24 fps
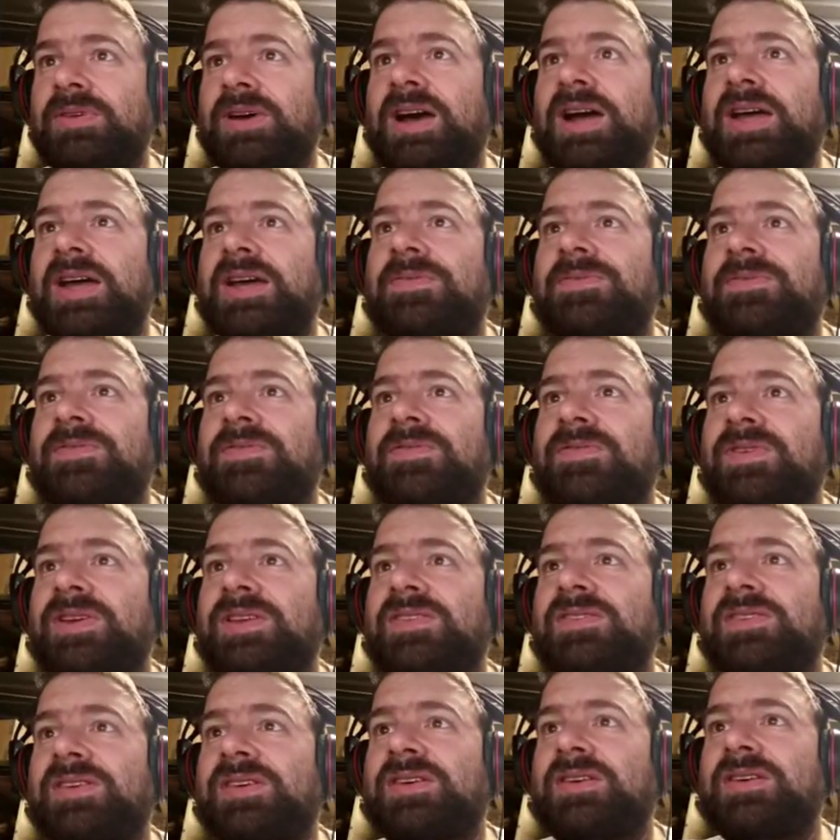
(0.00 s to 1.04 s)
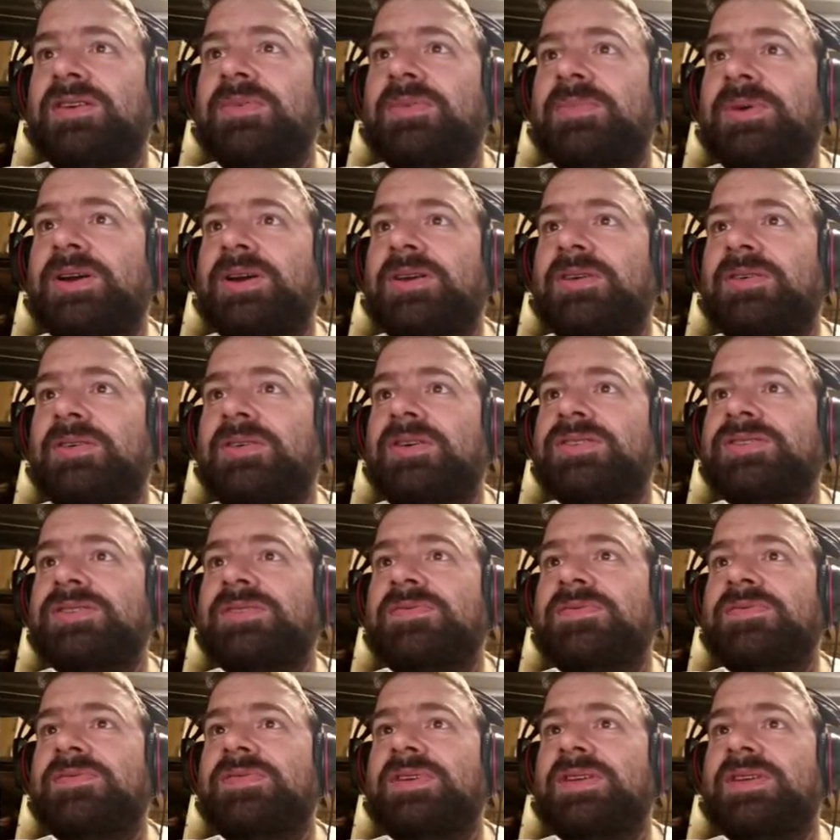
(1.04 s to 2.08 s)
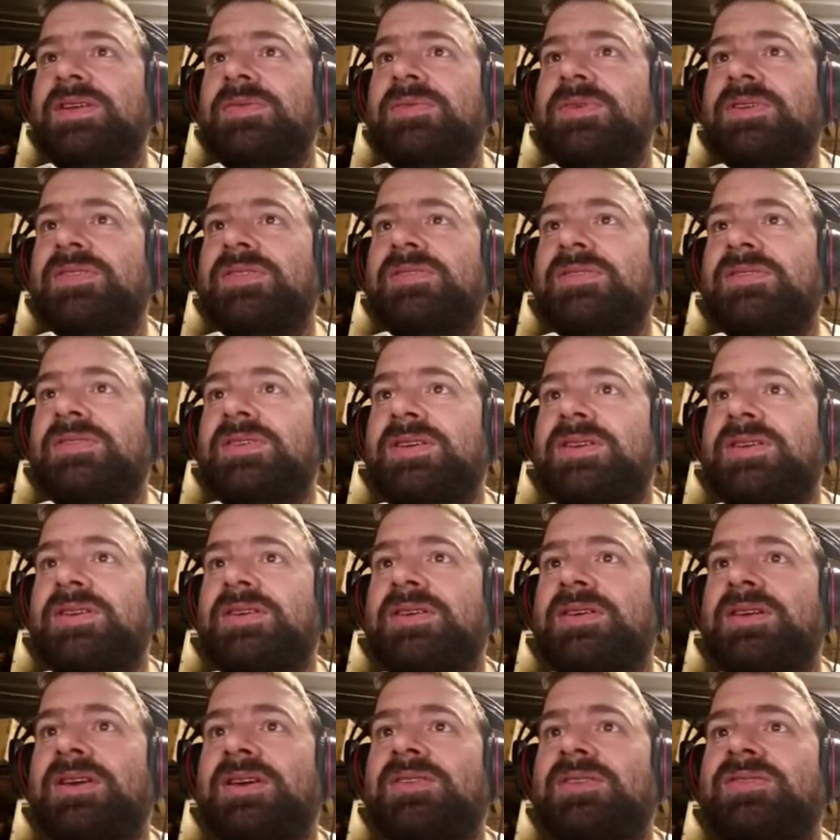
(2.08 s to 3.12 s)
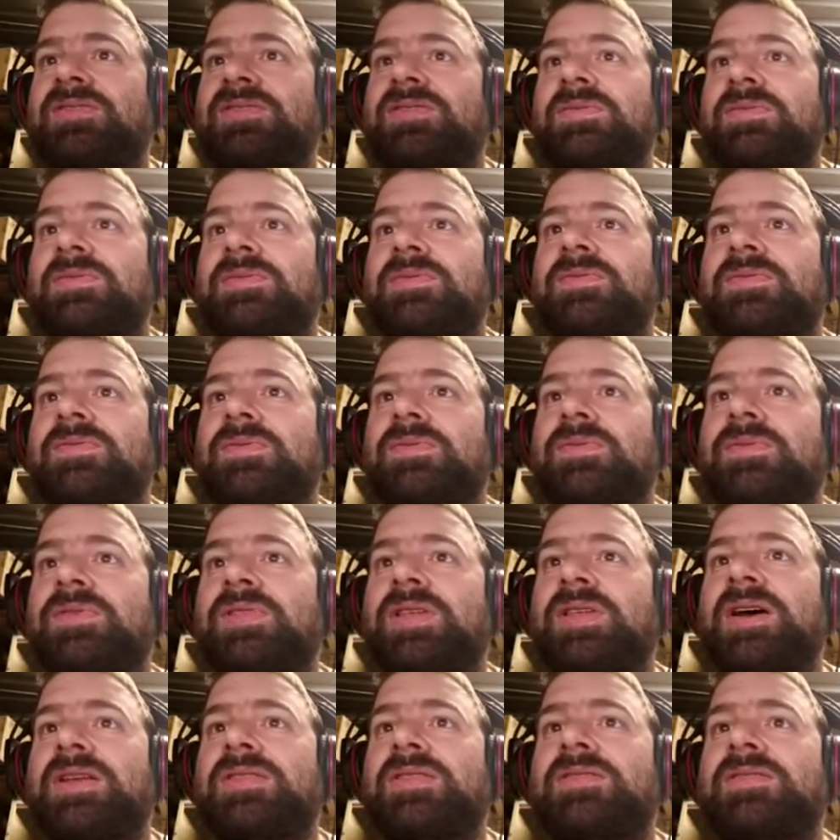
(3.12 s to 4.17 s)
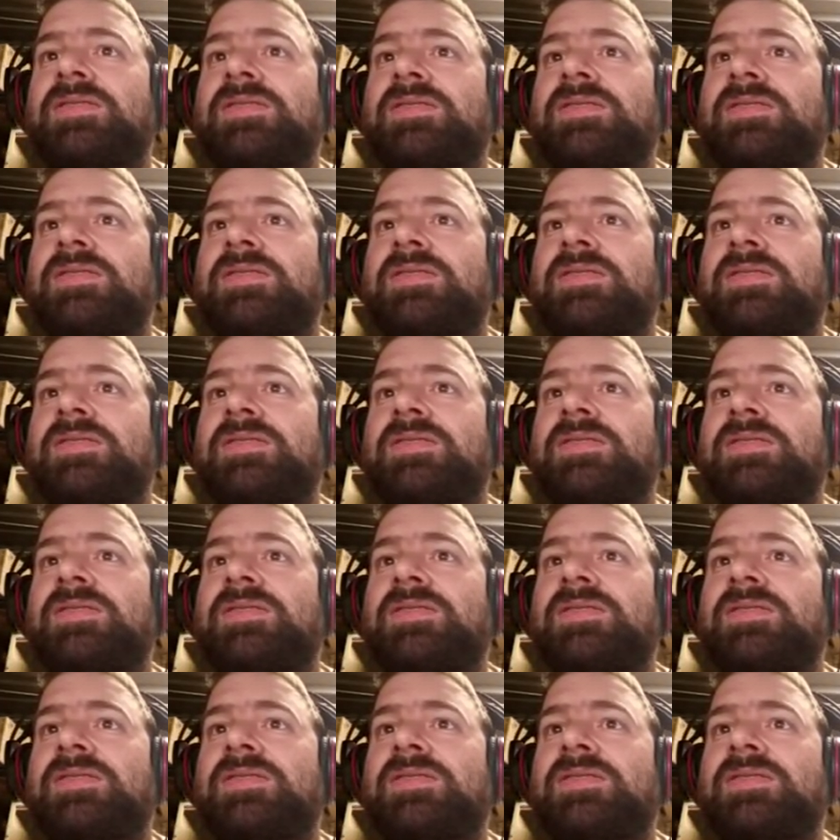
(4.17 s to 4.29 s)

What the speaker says: I am freezing here in my garage, if anyone cares for that.